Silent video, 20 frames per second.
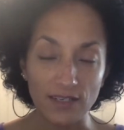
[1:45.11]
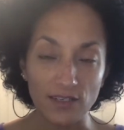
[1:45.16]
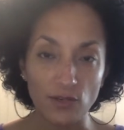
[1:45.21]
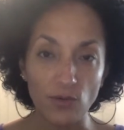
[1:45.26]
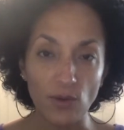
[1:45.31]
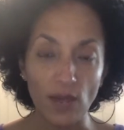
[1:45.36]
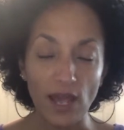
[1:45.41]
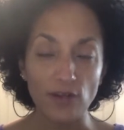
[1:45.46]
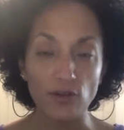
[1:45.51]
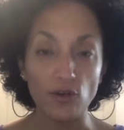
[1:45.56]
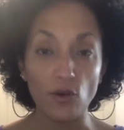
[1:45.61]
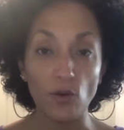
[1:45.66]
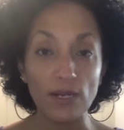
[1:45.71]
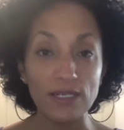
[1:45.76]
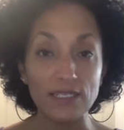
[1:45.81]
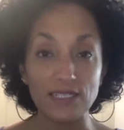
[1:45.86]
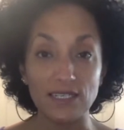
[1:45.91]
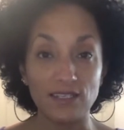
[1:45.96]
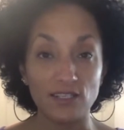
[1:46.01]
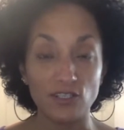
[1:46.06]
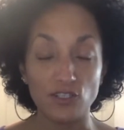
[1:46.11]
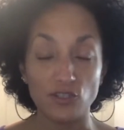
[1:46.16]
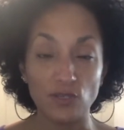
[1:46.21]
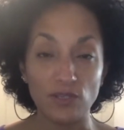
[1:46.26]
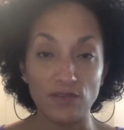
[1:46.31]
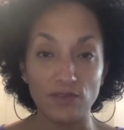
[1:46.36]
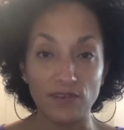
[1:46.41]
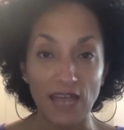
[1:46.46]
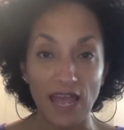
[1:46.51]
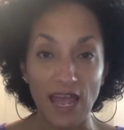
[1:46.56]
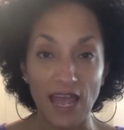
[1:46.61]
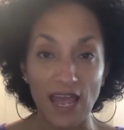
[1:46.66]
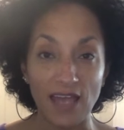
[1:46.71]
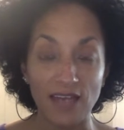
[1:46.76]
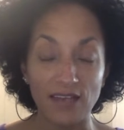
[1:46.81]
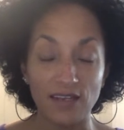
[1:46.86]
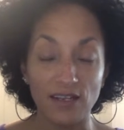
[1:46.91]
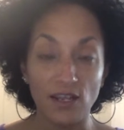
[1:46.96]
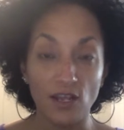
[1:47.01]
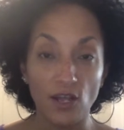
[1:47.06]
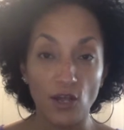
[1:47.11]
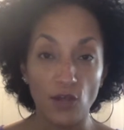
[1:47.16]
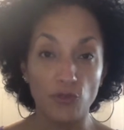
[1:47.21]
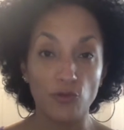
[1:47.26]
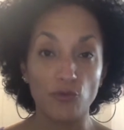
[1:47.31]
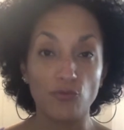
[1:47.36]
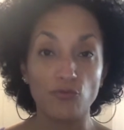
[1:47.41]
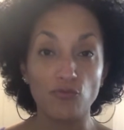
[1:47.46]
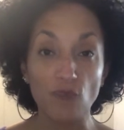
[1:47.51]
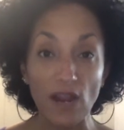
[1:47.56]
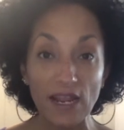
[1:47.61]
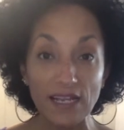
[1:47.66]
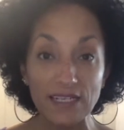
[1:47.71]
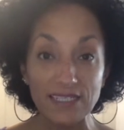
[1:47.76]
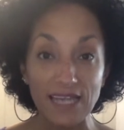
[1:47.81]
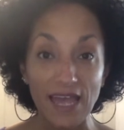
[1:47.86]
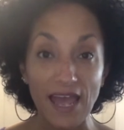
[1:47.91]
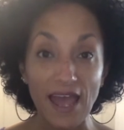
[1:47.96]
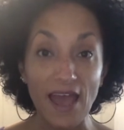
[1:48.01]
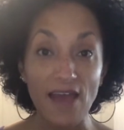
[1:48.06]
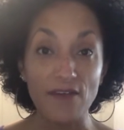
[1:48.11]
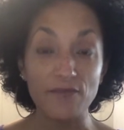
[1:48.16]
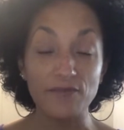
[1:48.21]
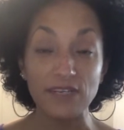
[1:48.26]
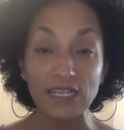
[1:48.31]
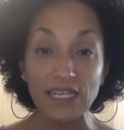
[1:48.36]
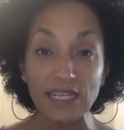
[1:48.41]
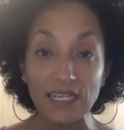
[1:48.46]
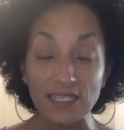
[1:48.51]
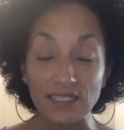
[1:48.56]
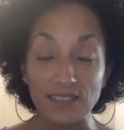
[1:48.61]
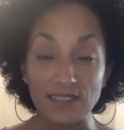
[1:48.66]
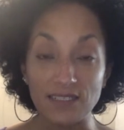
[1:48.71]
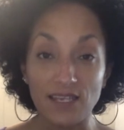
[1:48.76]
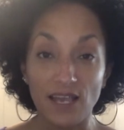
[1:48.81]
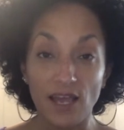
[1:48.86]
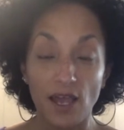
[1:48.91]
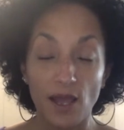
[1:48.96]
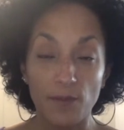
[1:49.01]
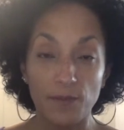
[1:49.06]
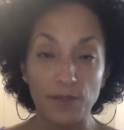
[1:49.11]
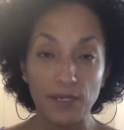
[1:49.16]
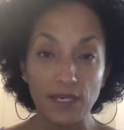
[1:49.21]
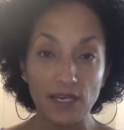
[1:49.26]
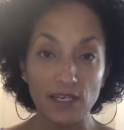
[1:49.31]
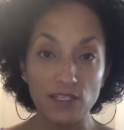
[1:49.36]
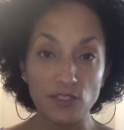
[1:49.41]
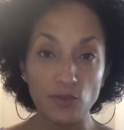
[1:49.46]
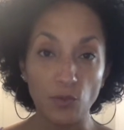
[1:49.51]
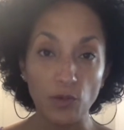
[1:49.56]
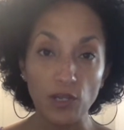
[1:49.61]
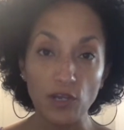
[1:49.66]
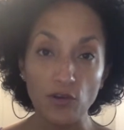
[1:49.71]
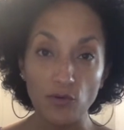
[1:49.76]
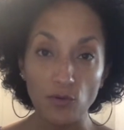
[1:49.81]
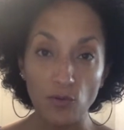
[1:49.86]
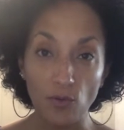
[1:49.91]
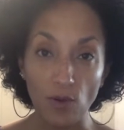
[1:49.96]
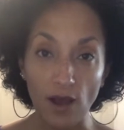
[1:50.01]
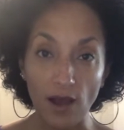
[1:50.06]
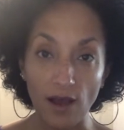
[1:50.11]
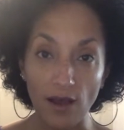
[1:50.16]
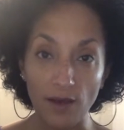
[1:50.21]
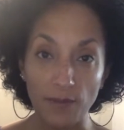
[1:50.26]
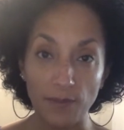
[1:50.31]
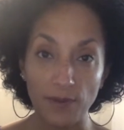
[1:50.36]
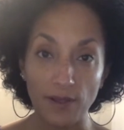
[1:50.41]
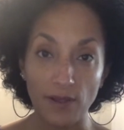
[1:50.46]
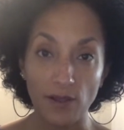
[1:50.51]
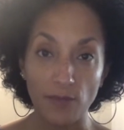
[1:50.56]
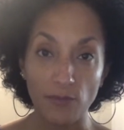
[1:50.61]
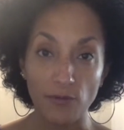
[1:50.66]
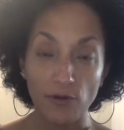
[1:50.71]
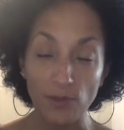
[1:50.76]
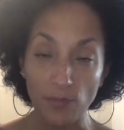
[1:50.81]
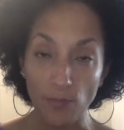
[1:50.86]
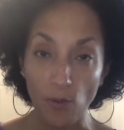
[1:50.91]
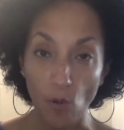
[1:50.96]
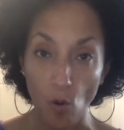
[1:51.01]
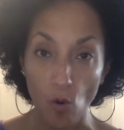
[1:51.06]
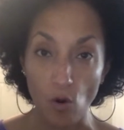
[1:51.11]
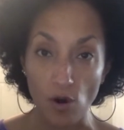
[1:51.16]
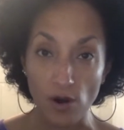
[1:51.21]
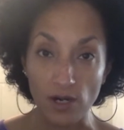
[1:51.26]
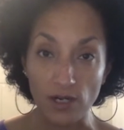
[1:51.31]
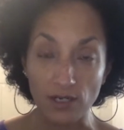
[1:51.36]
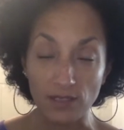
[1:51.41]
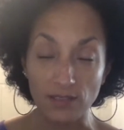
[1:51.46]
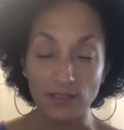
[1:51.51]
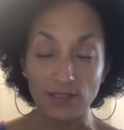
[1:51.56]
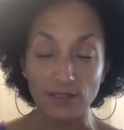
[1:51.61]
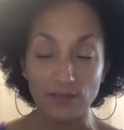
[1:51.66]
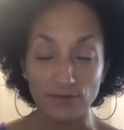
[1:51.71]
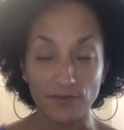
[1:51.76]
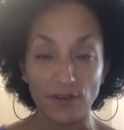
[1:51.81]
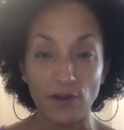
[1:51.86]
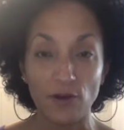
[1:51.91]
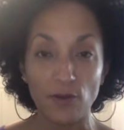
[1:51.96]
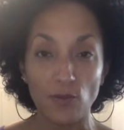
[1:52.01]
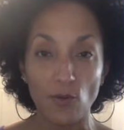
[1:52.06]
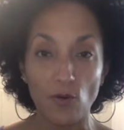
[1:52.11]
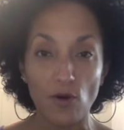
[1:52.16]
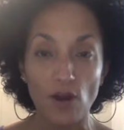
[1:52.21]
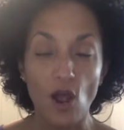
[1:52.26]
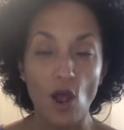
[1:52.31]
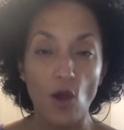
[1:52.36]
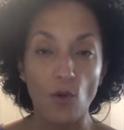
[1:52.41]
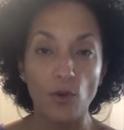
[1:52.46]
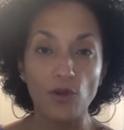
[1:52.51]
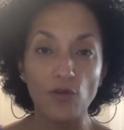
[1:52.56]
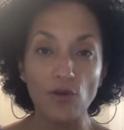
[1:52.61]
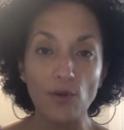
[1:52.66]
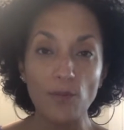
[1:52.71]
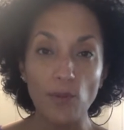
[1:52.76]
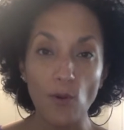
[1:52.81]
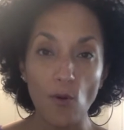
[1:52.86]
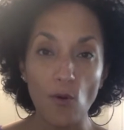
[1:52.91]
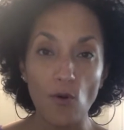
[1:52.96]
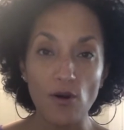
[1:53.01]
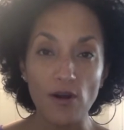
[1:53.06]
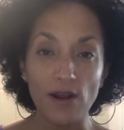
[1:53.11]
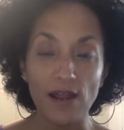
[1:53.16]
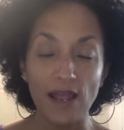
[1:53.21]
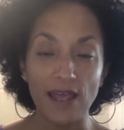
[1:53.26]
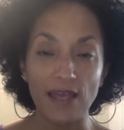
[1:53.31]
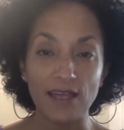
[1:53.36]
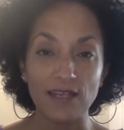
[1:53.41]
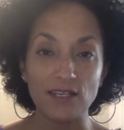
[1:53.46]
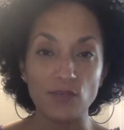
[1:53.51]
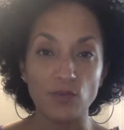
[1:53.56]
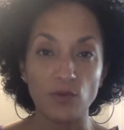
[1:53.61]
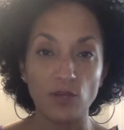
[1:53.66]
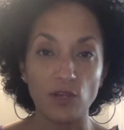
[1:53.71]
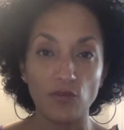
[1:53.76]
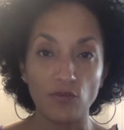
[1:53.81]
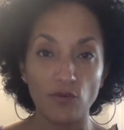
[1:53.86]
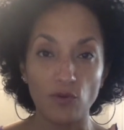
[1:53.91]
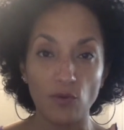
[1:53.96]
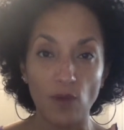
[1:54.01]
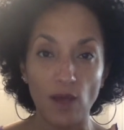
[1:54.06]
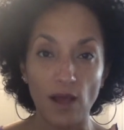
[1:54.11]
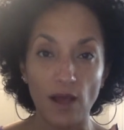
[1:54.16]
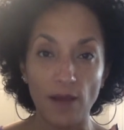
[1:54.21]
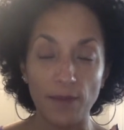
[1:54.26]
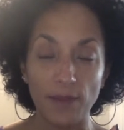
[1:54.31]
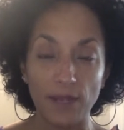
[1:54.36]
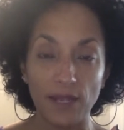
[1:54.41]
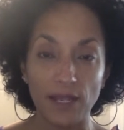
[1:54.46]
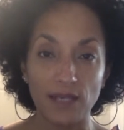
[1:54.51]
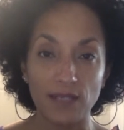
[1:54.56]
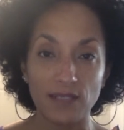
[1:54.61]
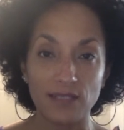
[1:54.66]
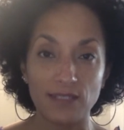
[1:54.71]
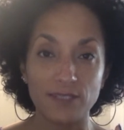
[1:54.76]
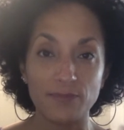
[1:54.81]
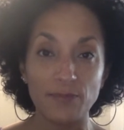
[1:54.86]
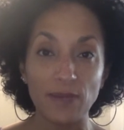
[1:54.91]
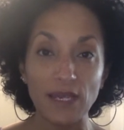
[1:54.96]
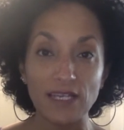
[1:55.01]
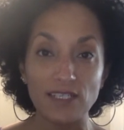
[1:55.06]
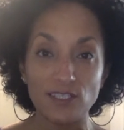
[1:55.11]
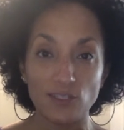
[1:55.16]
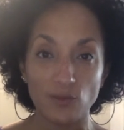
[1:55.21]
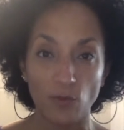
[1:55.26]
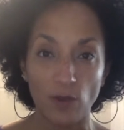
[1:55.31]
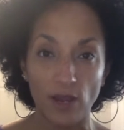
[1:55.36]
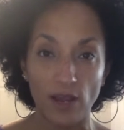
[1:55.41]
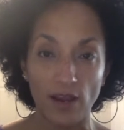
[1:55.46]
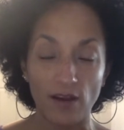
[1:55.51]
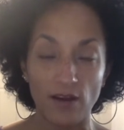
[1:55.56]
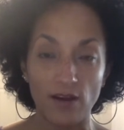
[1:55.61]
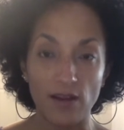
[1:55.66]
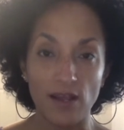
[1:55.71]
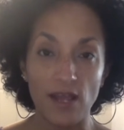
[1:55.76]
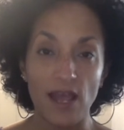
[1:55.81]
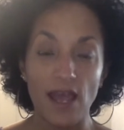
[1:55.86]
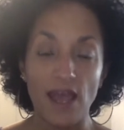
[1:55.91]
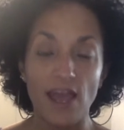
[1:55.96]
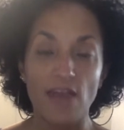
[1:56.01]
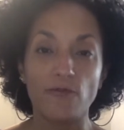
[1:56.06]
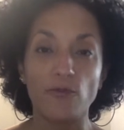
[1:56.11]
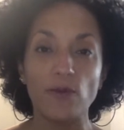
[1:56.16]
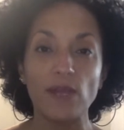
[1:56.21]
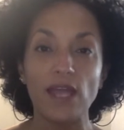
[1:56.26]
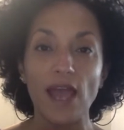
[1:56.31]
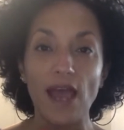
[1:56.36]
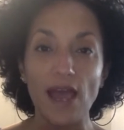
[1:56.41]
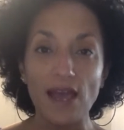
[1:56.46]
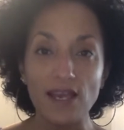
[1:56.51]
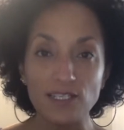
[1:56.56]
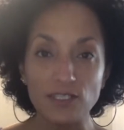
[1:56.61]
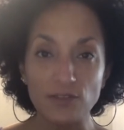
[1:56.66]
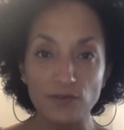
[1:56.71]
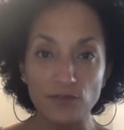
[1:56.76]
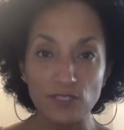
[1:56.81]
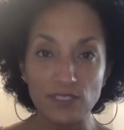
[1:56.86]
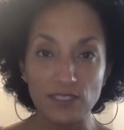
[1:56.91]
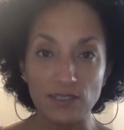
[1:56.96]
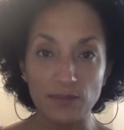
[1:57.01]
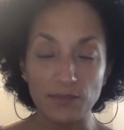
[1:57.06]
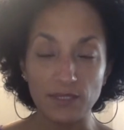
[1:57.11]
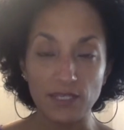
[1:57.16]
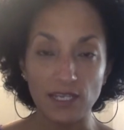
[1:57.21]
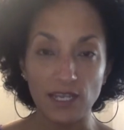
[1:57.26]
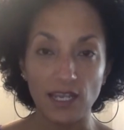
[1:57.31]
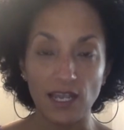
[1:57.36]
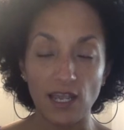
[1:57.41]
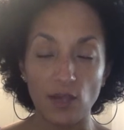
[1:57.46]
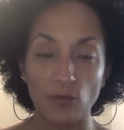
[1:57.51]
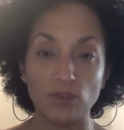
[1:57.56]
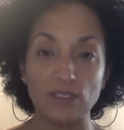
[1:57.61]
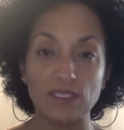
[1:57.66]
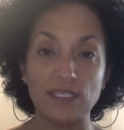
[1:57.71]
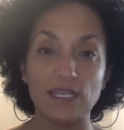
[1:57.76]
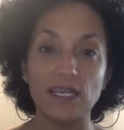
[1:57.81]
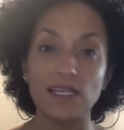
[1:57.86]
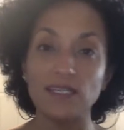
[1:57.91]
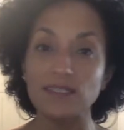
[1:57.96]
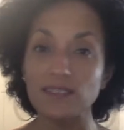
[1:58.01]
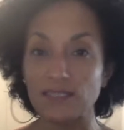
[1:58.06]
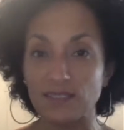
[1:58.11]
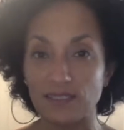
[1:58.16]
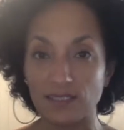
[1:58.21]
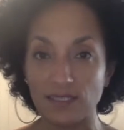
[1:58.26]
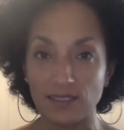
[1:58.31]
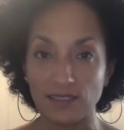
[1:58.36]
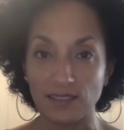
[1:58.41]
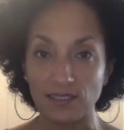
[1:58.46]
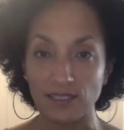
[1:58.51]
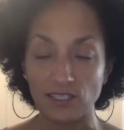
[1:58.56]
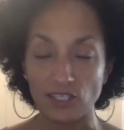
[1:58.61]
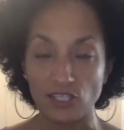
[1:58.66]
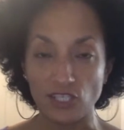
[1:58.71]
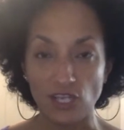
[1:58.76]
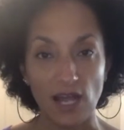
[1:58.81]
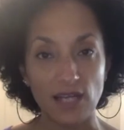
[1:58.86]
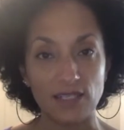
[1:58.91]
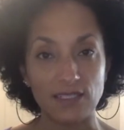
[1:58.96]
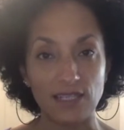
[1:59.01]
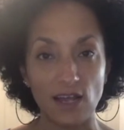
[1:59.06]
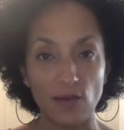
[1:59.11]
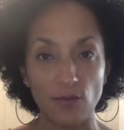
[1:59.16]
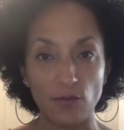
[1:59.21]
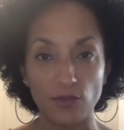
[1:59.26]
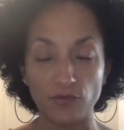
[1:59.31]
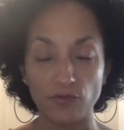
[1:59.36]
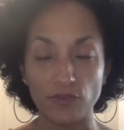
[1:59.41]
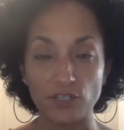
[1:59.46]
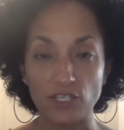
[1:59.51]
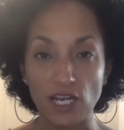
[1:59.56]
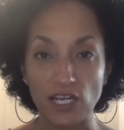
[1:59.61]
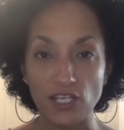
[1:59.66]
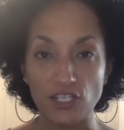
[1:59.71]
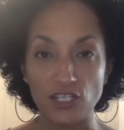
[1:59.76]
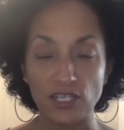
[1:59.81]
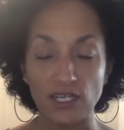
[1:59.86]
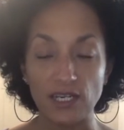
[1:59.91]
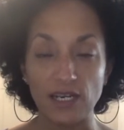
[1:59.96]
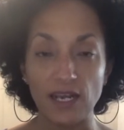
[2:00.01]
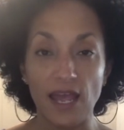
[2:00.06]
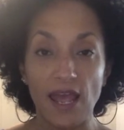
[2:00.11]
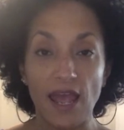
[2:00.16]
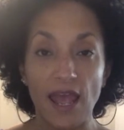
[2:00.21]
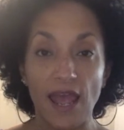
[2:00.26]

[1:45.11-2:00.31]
You had no idea that you even had the right to have needs, because we grew up pretty poor, very poor. We grew up poor, and we grew up in a space where if we asked for something, it was instantly shot down with rejection.